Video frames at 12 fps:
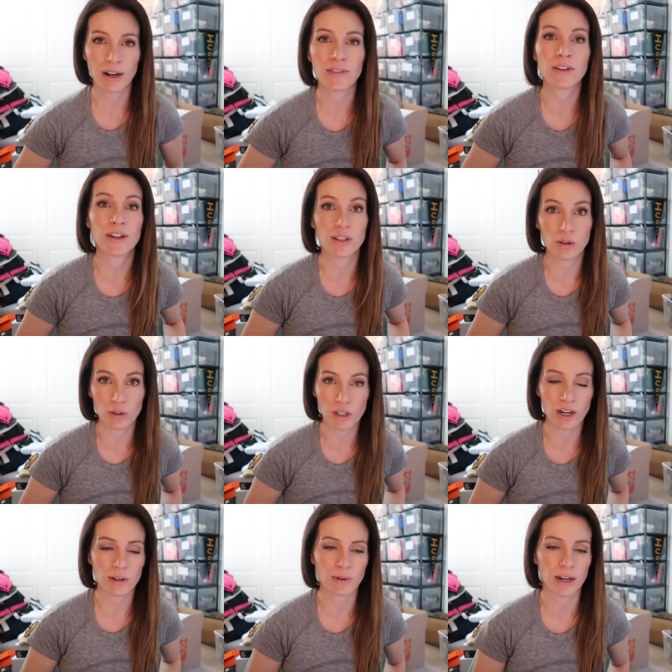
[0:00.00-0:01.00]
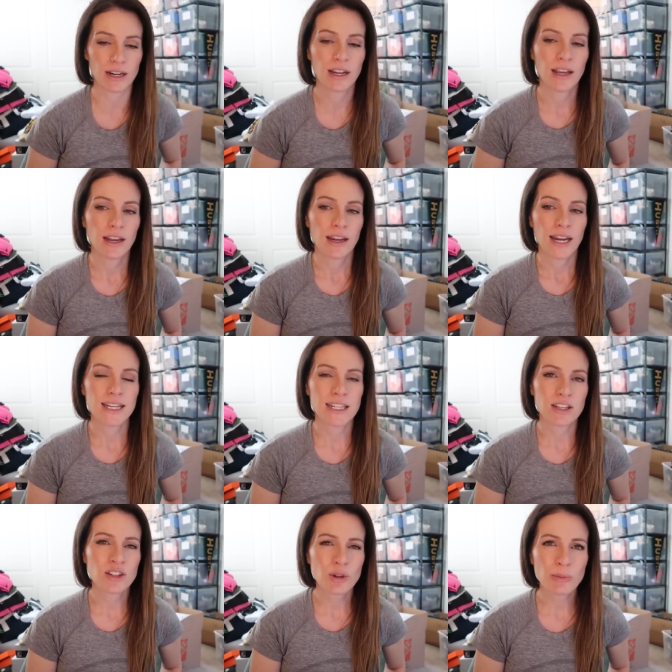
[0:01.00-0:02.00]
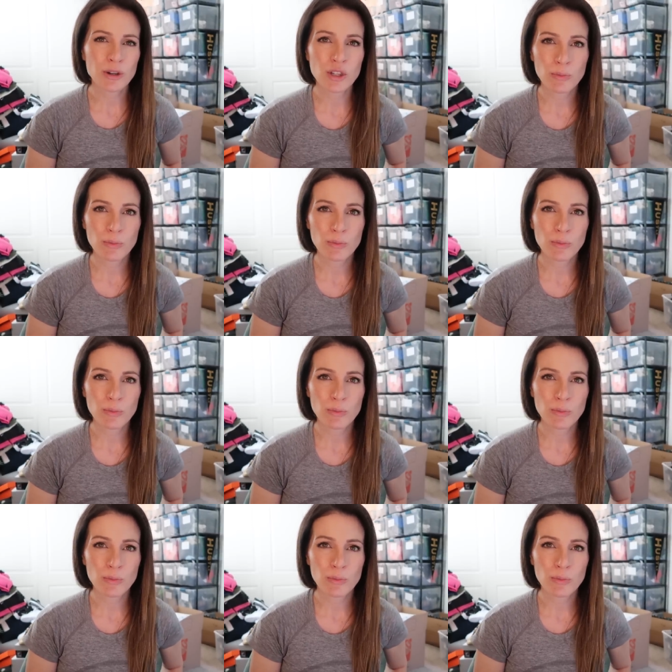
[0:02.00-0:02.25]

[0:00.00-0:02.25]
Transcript: If there is gold hardware, is it super